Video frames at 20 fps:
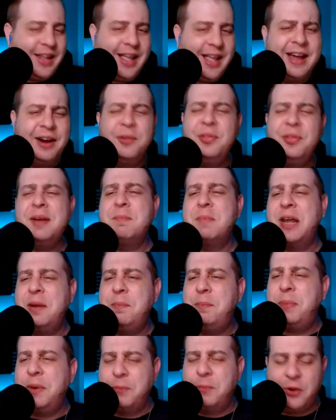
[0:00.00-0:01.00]
I don't think many
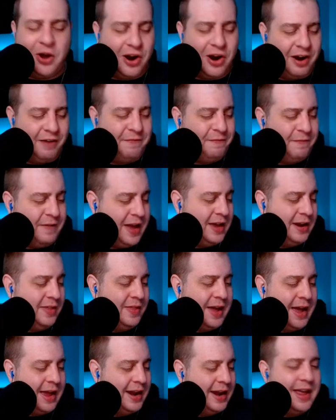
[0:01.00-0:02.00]
people are a fan of
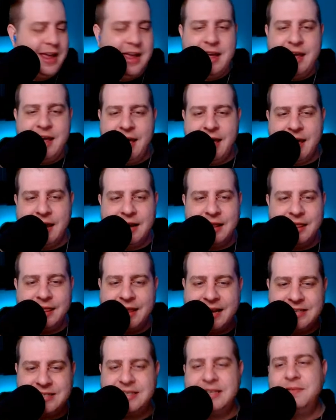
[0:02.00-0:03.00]
that, and
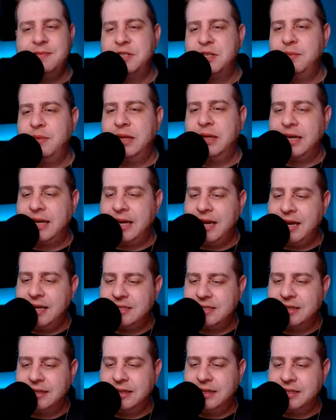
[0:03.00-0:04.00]
that seems to be the
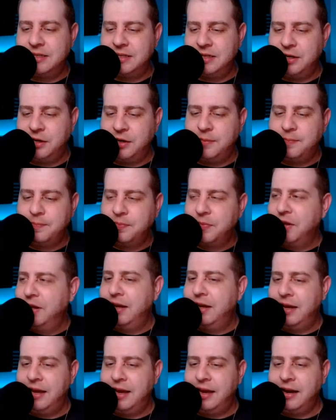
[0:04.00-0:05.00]
case, at least here
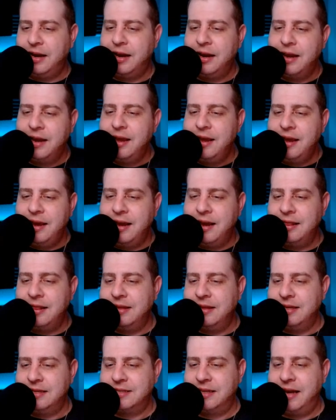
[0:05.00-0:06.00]
in
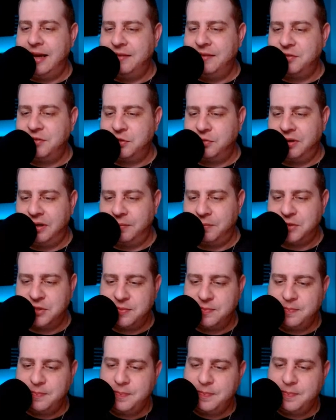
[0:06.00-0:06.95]
these live streams.